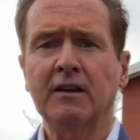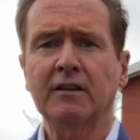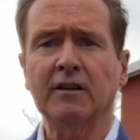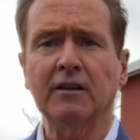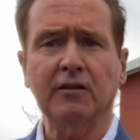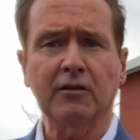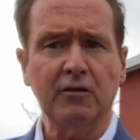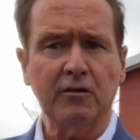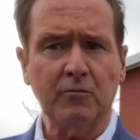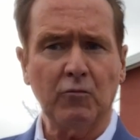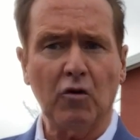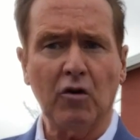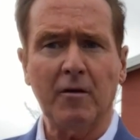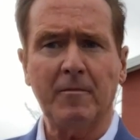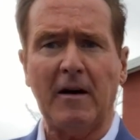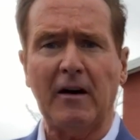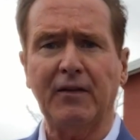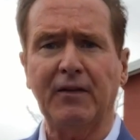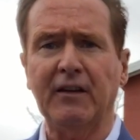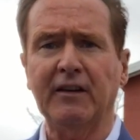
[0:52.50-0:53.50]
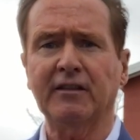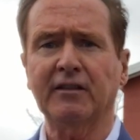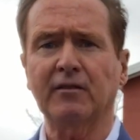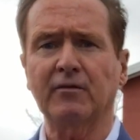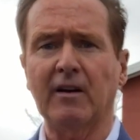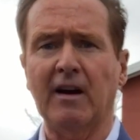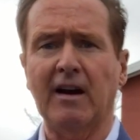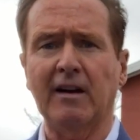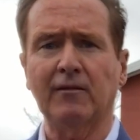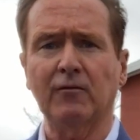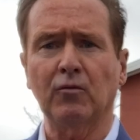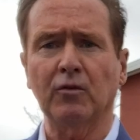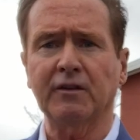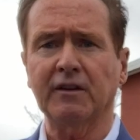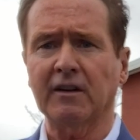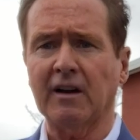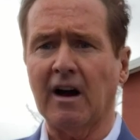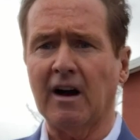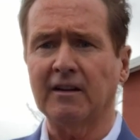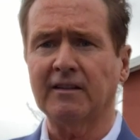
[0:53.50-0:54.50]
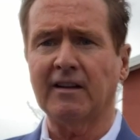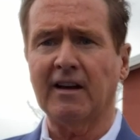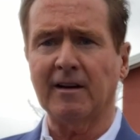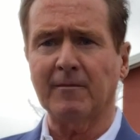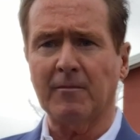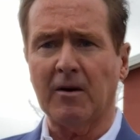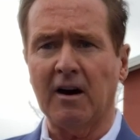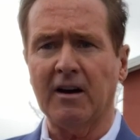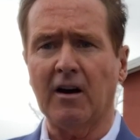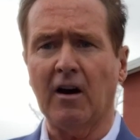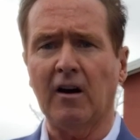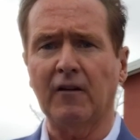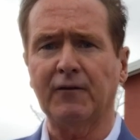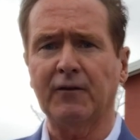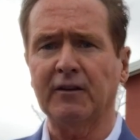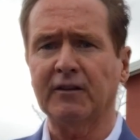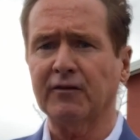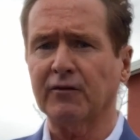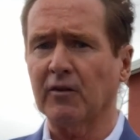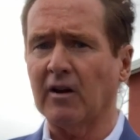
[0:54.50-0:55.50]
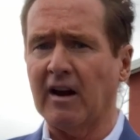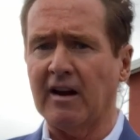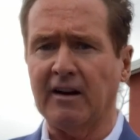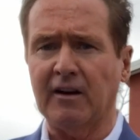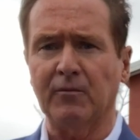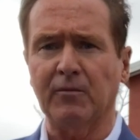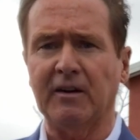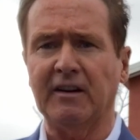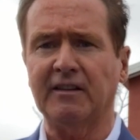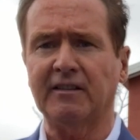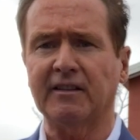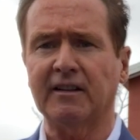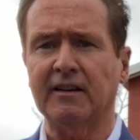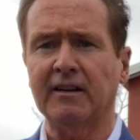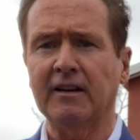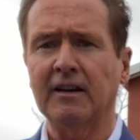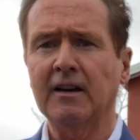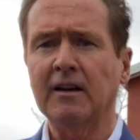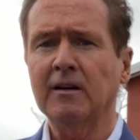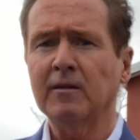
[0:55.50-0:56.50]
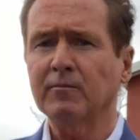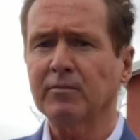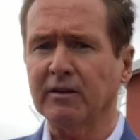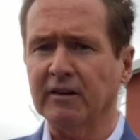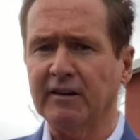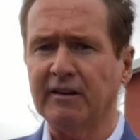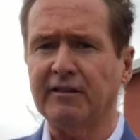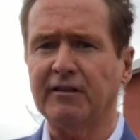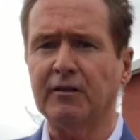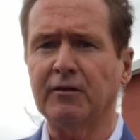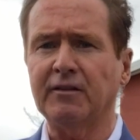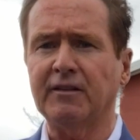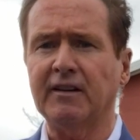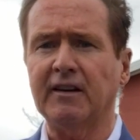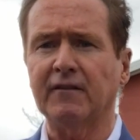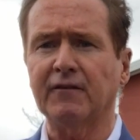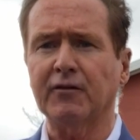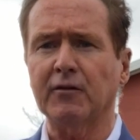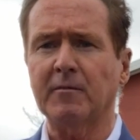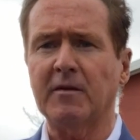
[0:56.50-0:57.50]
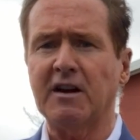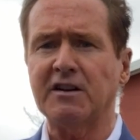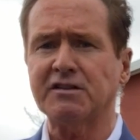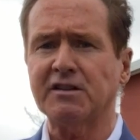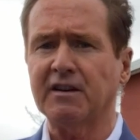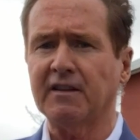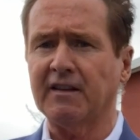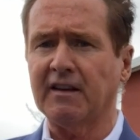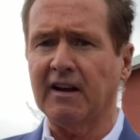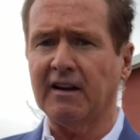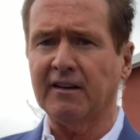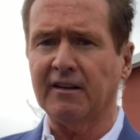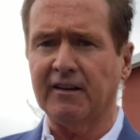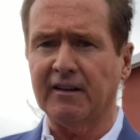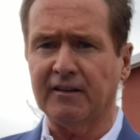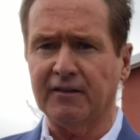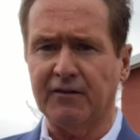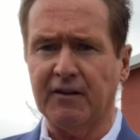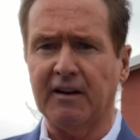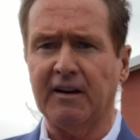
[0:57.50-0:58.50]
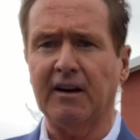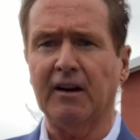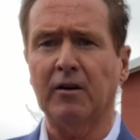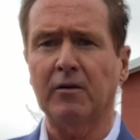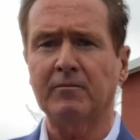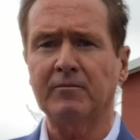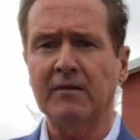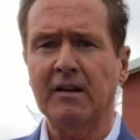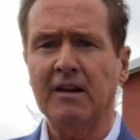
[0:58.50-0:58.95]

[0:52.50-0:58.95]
To learn more about this grant or to contact my office for any reason, please use the information at the end of this video.